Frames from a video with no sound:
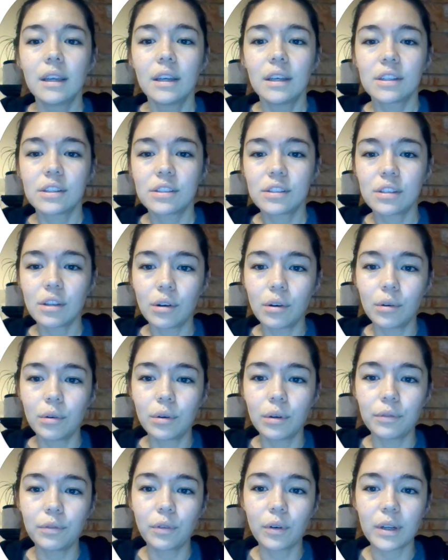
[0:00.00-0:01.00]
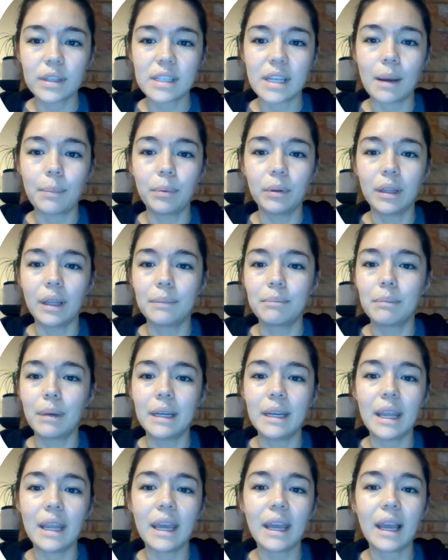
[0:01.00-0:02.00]
So for example, on
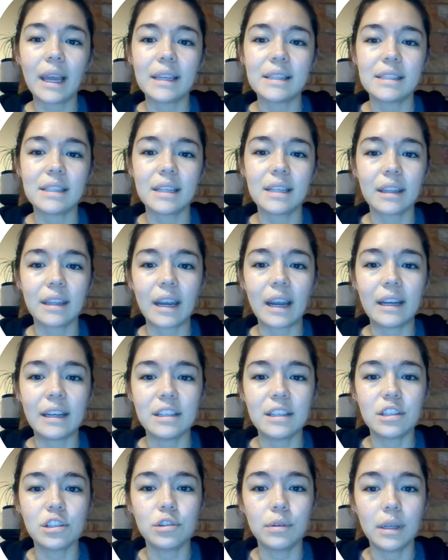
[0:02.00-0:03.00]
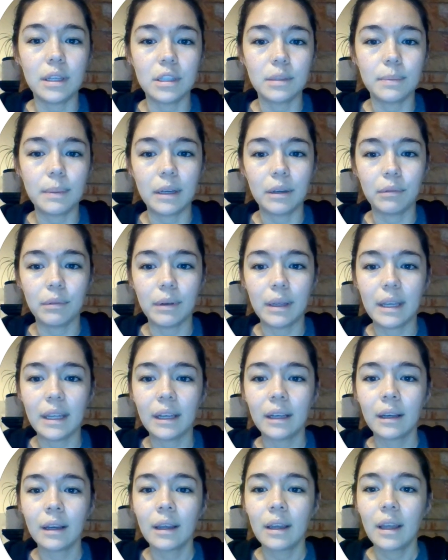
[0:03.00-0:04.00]
Monday, I see that I need to do independent
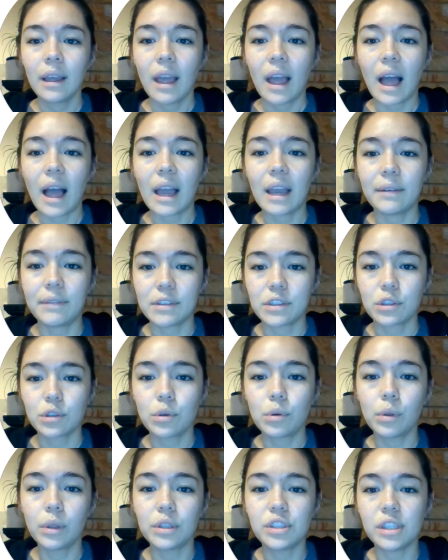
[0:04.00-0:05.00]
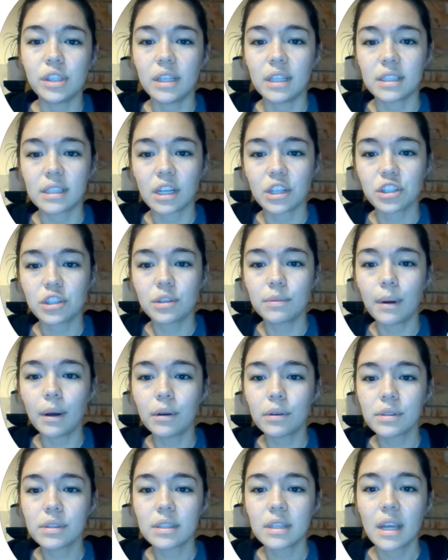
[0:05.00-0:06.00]
reading. I have a Schoology discussion
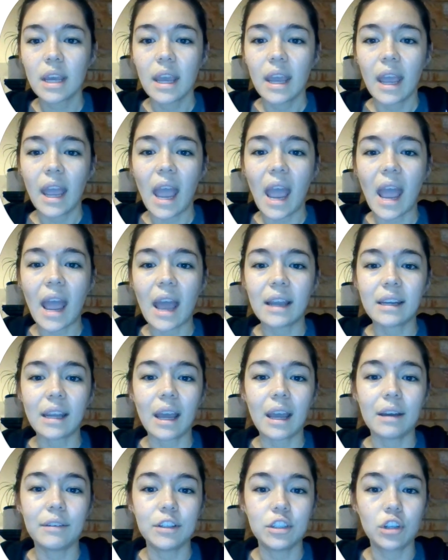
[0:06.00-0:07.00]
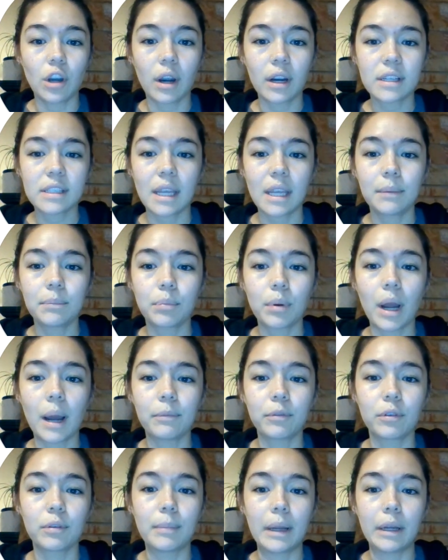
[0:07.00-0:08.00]
post, and I have a dark side
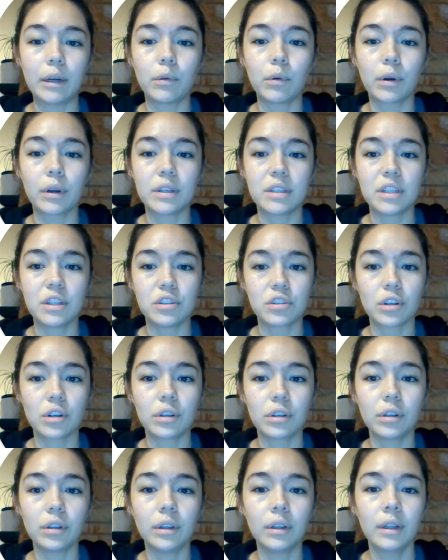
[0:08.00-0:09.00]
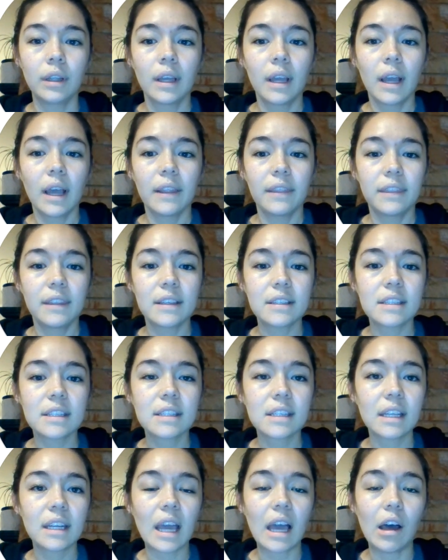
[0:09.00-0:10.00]
prompt for my quarantine journal. This
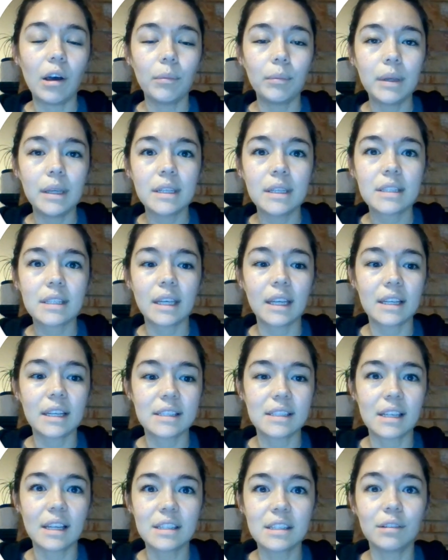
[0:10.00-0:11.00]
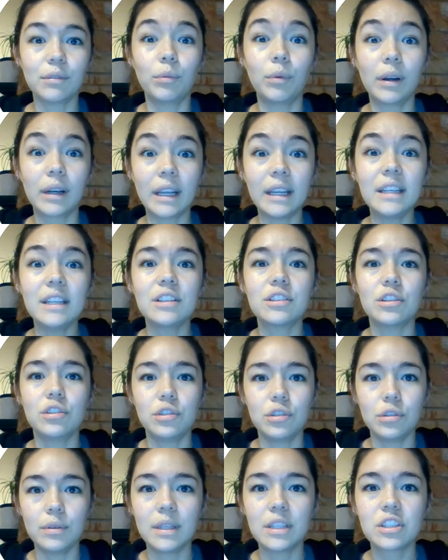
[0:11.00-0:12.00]
is going to help me to get a sense of what I need to
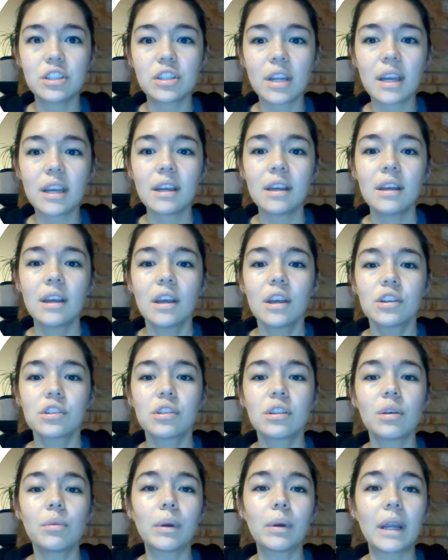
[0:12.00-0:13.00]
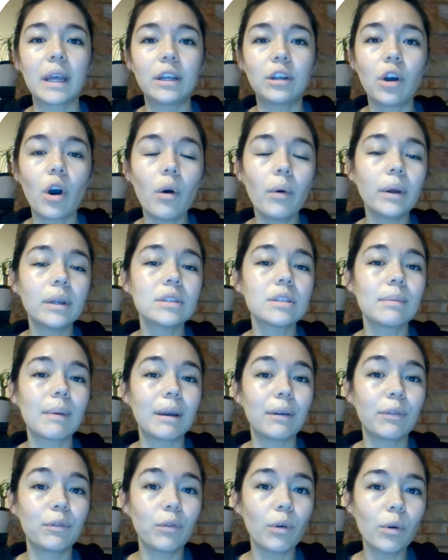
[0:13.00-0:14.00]
do each day so that when I go into
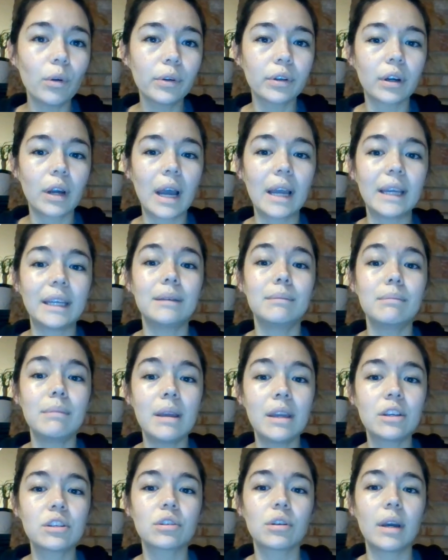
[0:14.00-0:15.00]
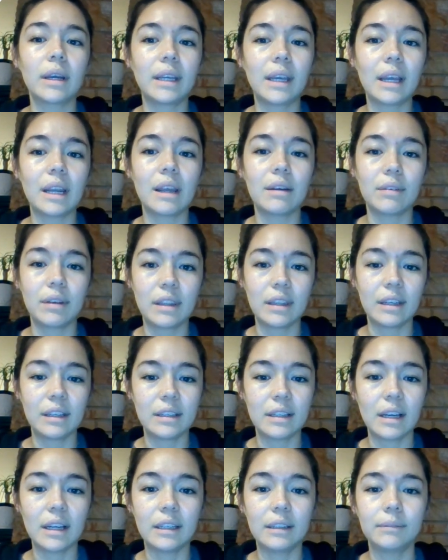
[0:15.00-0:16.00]
my folder, I can make sure I get
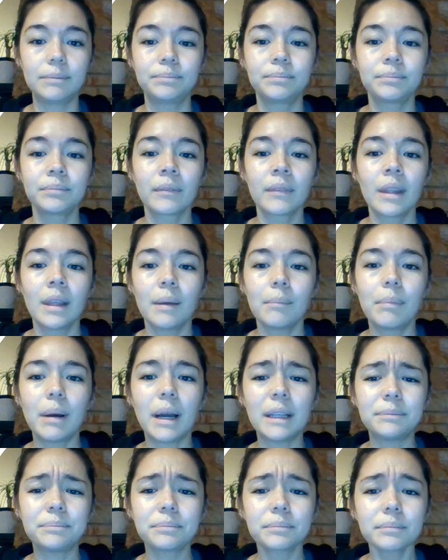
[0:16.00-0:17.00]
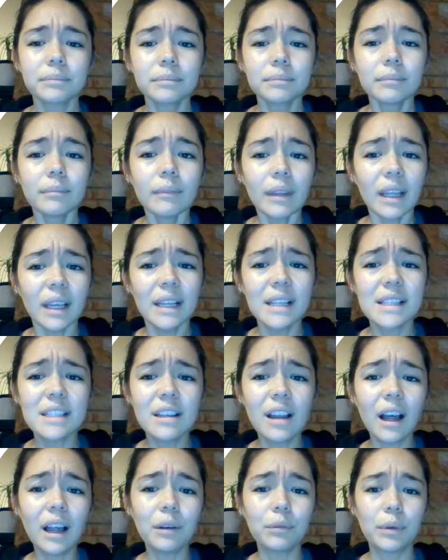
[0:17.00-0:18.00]
everything done. But it's
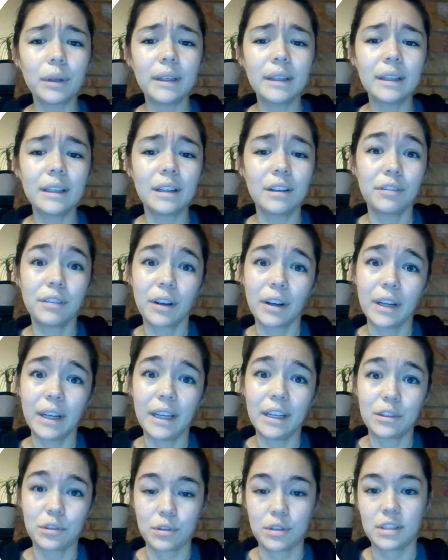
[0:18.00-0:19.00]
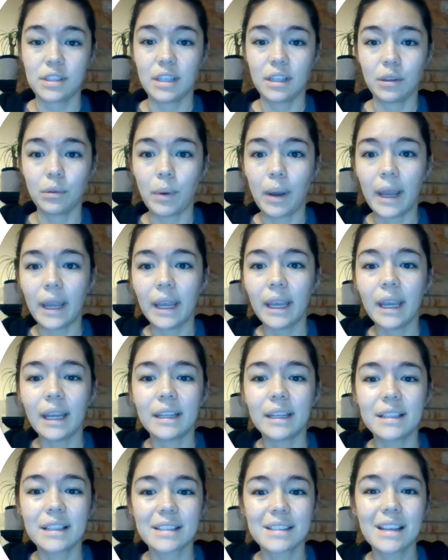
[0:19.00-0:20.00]
not written in a very interesting way,
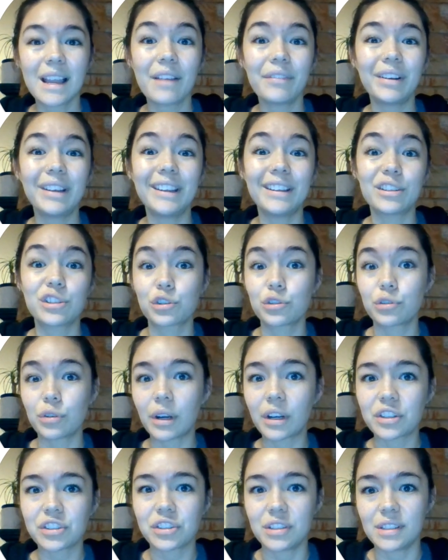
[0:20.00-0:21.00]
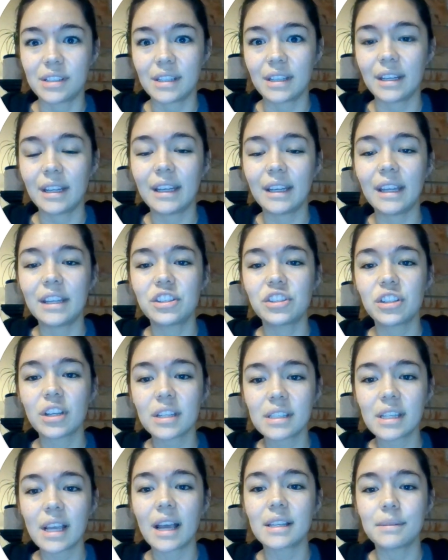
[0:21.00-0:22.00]
and it doesn't have any instructions in it. It
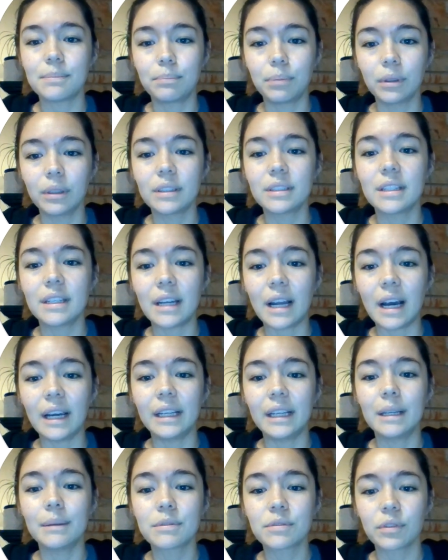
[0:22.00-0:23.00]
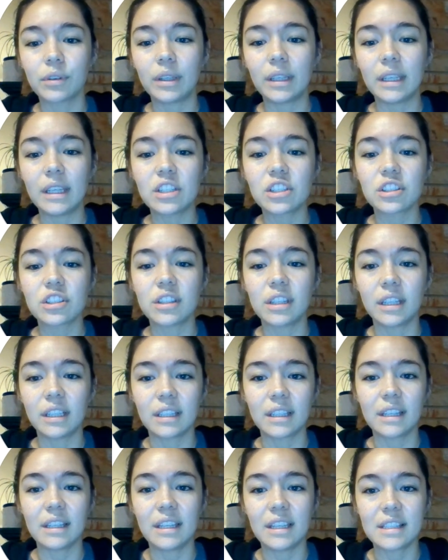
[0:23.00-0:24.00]
just has bulleted items for each thing
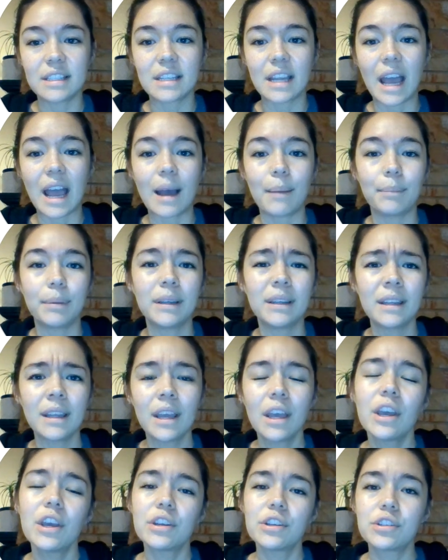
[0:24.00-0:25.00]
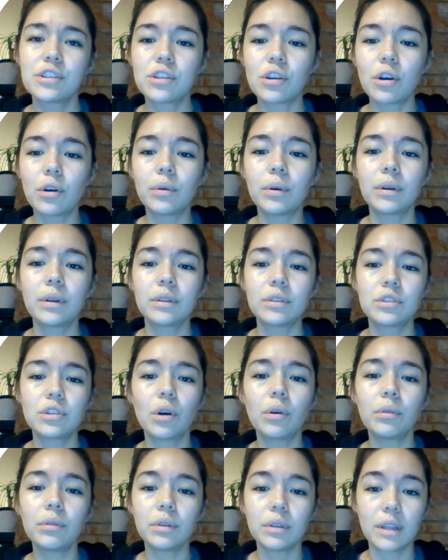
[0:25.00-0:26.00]
that needs to happen. So
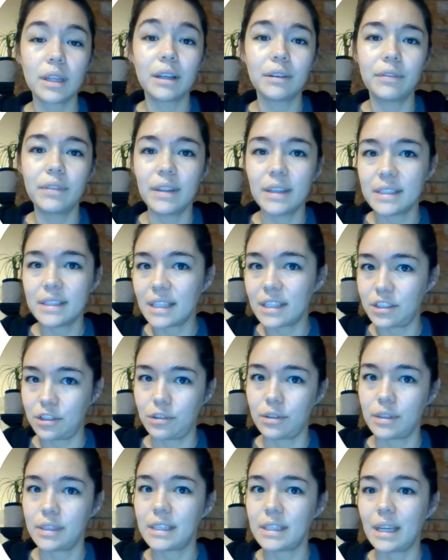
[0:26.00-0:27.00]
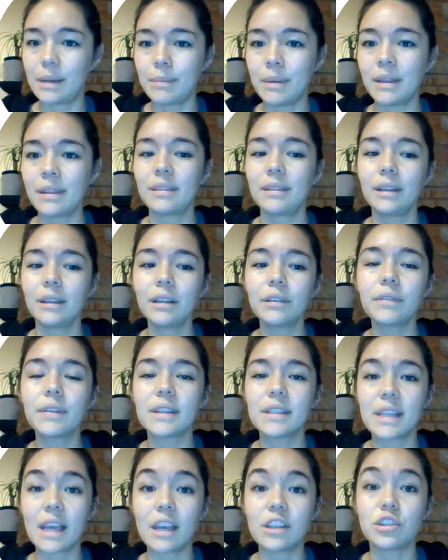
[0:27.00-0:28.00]
don't think of this as your assignment. Think of
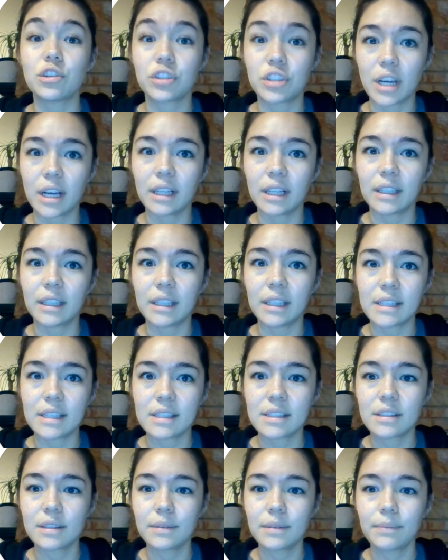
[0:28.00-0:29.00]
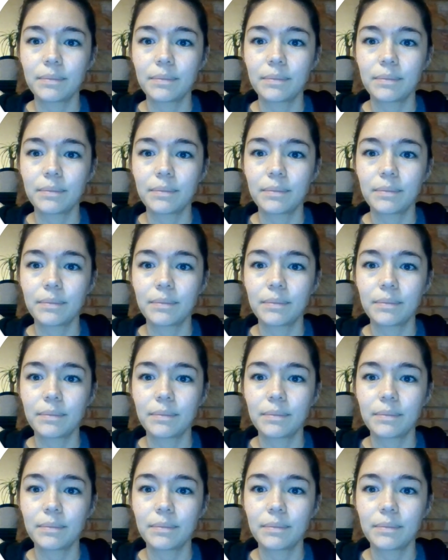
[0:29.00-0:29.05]
this as your checklist.